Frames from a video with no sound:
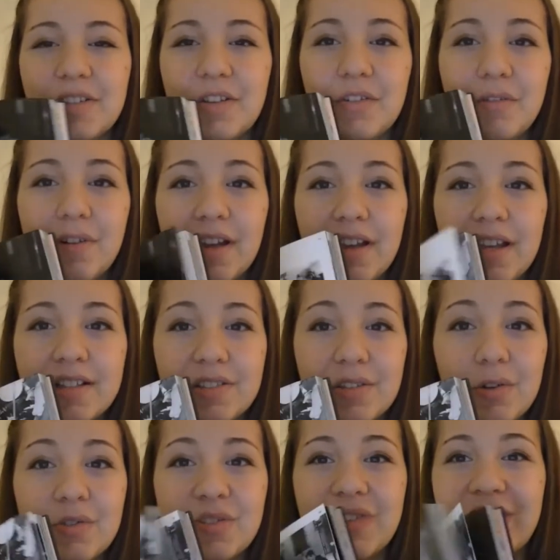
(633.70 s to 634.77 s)
all it's
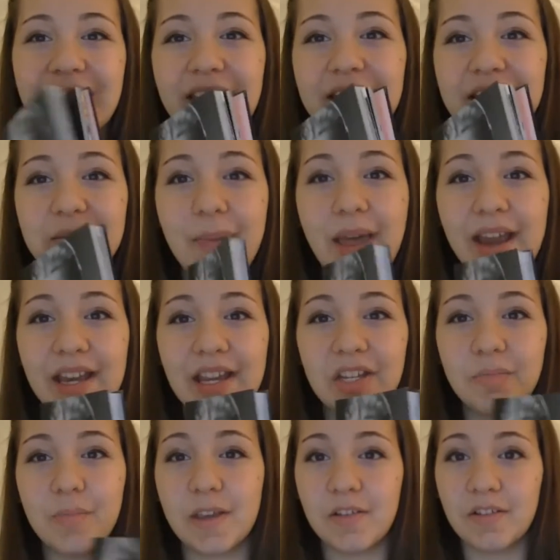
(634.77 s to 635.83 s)
also in
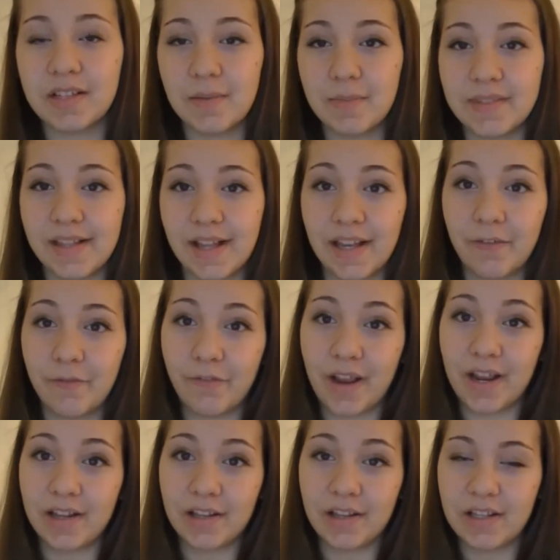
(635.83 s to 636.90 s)
Spanish because I'm studying
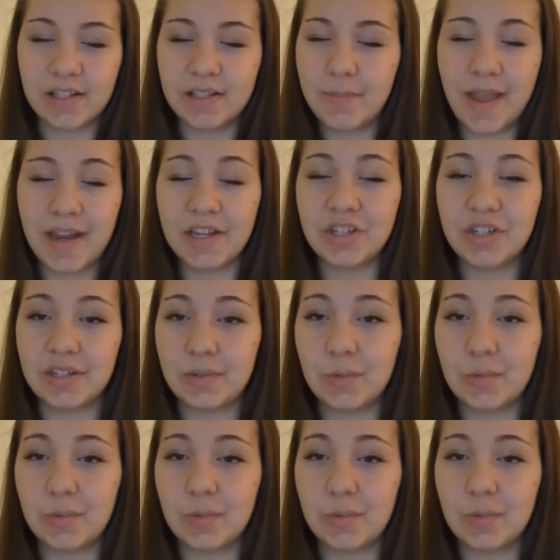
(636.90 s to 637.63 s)
uh, Spanish as